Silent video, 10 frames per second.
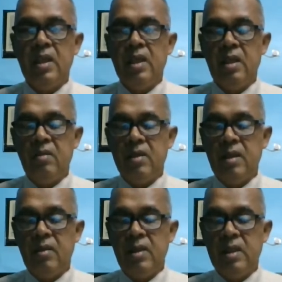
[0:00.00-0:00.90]
day,
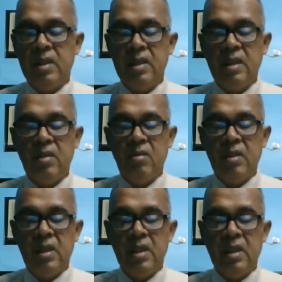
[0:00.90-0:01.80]
7 days in a
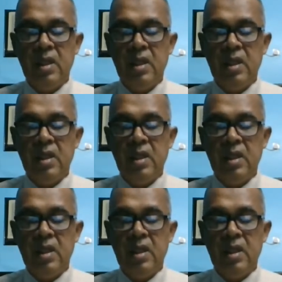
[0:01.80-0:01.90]
week.